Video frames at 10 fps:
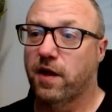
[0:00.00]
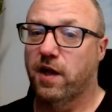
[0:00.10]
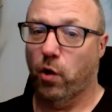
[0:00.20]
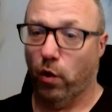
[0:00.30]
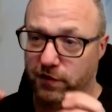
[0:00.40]

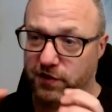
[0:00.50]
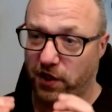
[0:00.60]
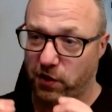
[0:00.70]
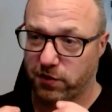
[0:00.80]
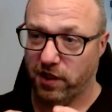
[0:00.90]
And all of a
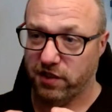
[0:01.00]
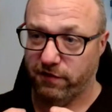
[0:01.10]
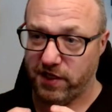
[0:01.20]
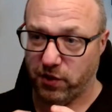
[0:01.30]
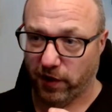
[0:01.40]
sudden you saw this
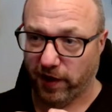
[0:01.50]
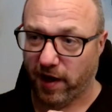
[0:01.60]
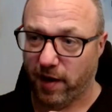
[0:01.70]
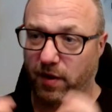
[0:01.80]
Visio diagram